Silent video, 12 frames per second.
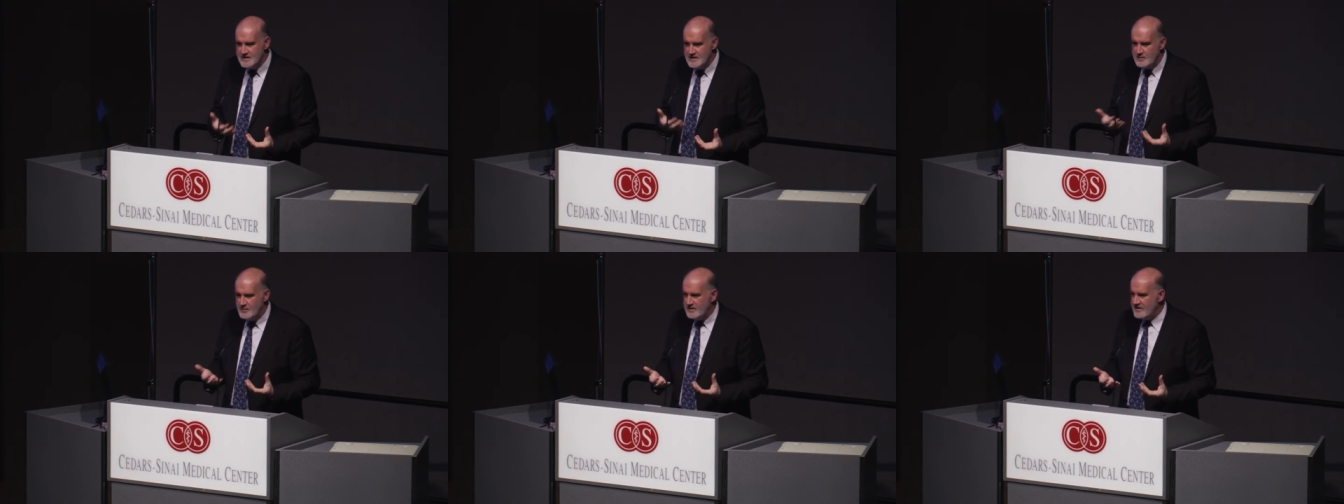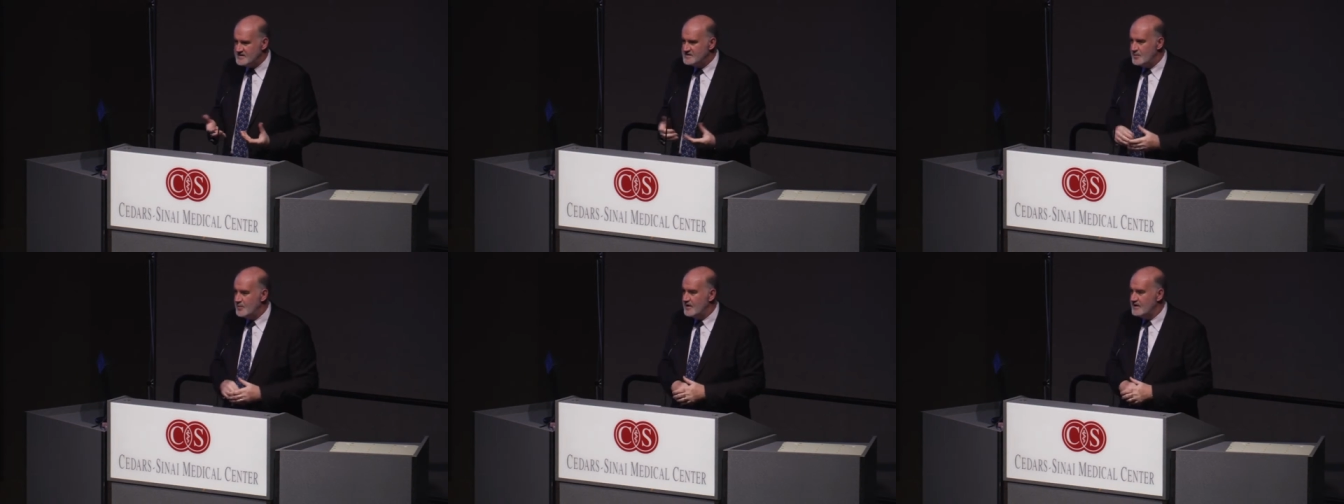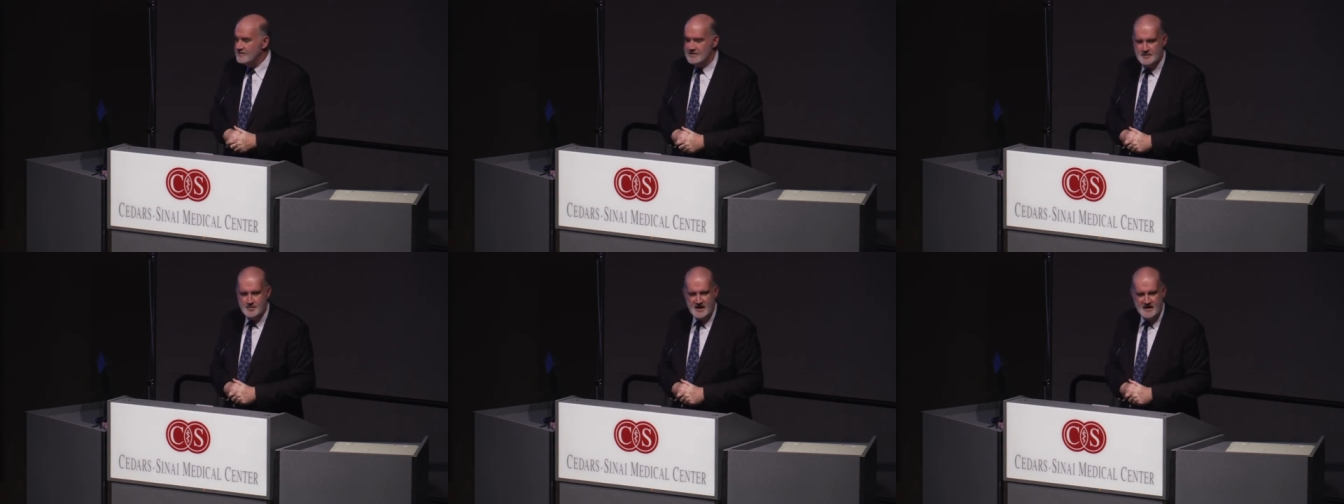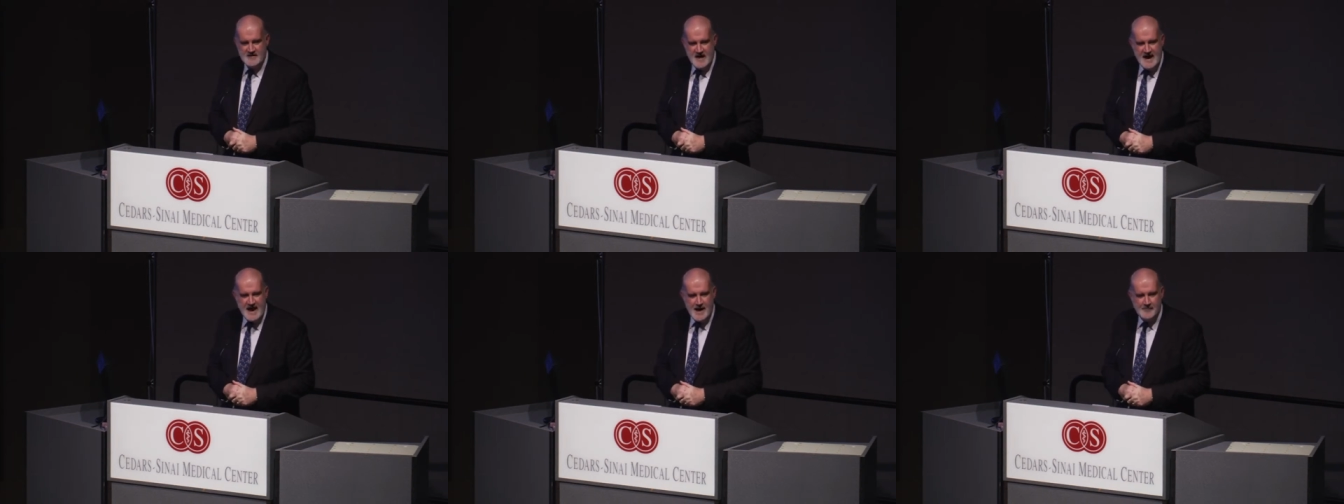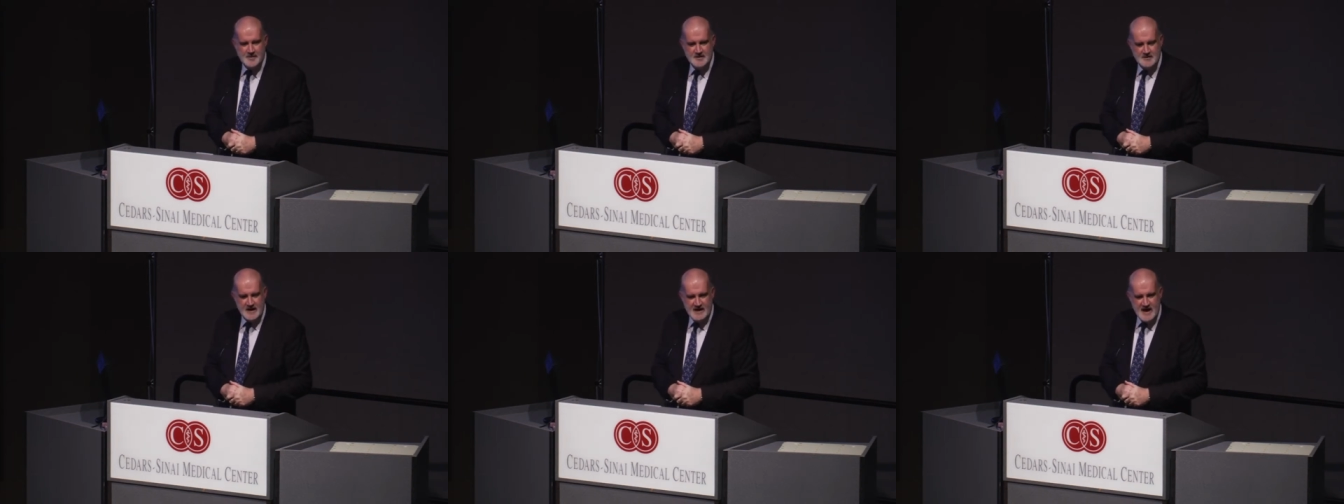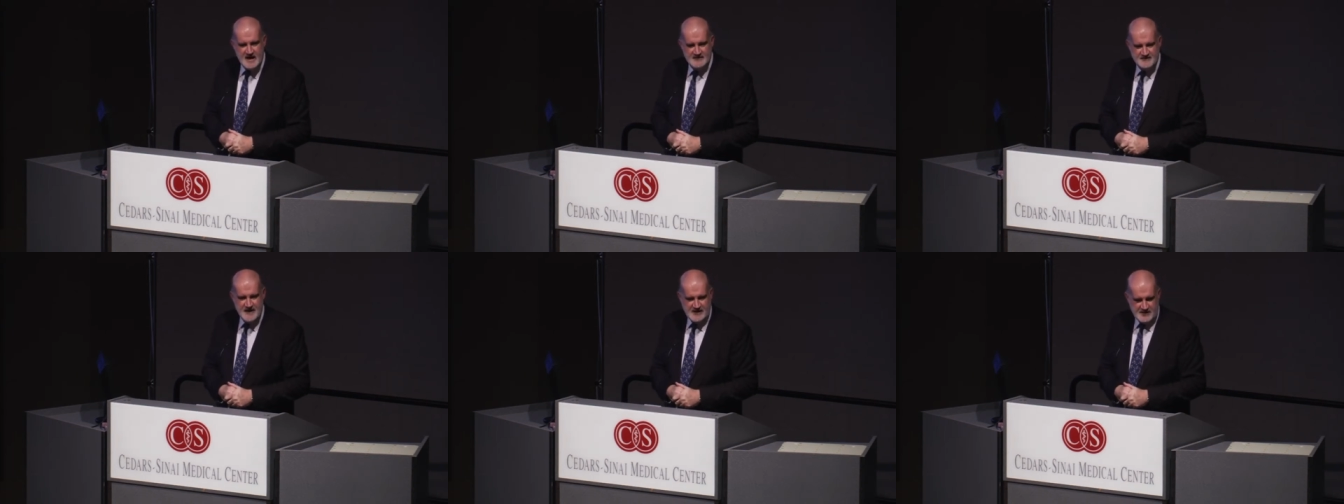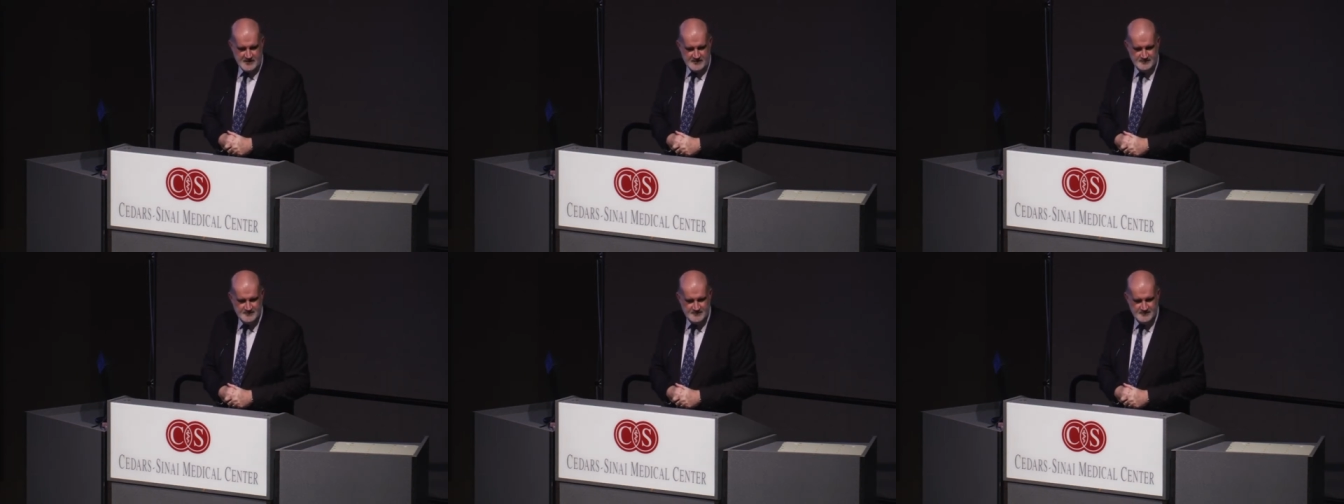and we're actually pretty good at picking that up and they can't fake it.